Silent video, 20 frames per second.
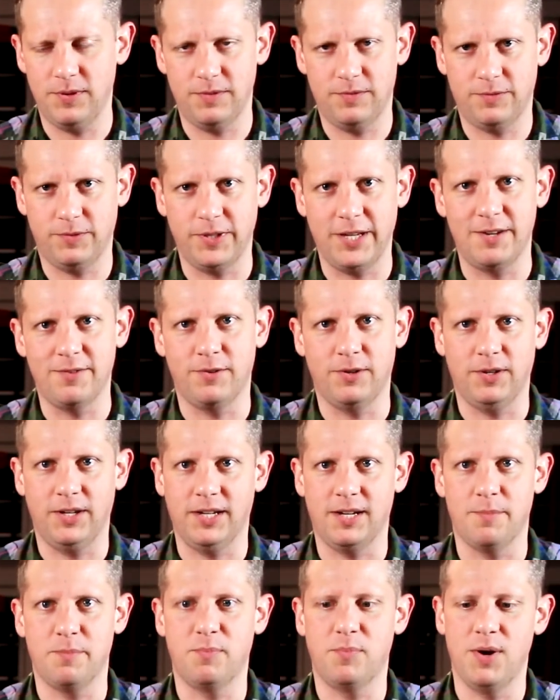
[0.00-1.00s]
flavor,
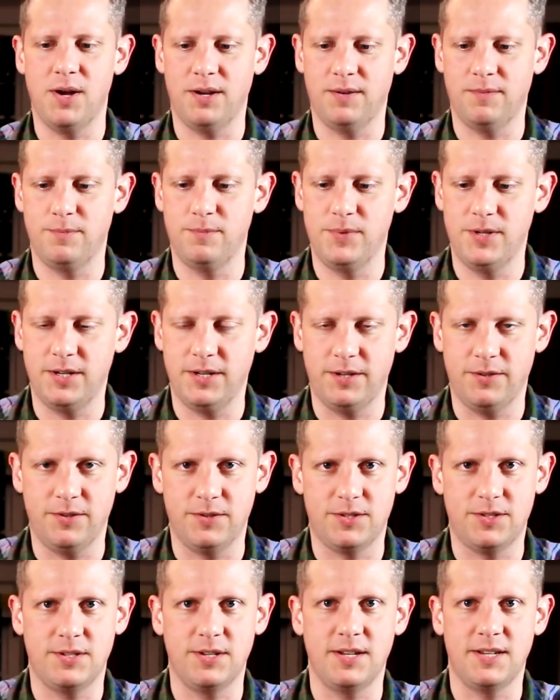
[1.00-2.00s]
like
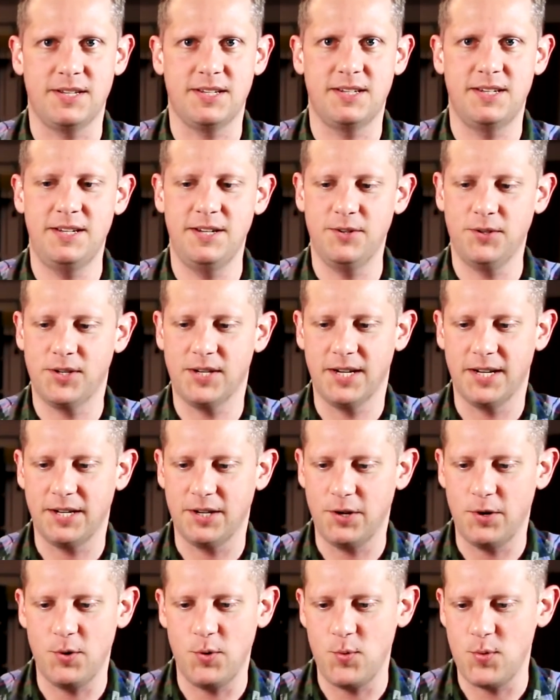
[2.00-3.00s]
a steel
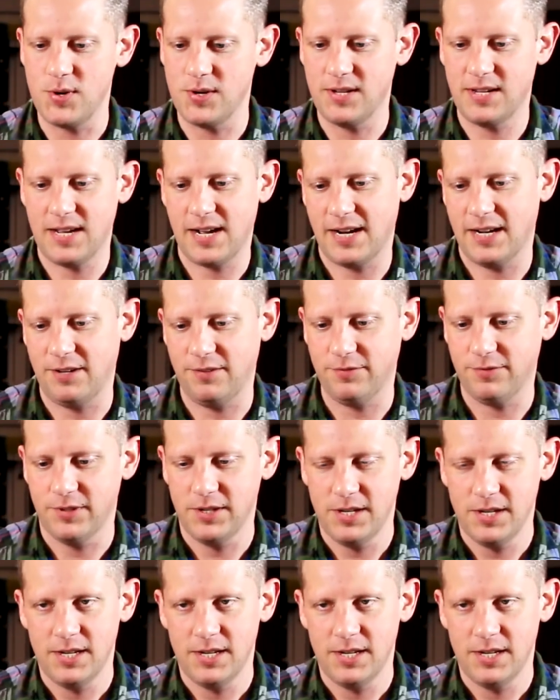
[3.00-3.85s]
cut oat kind of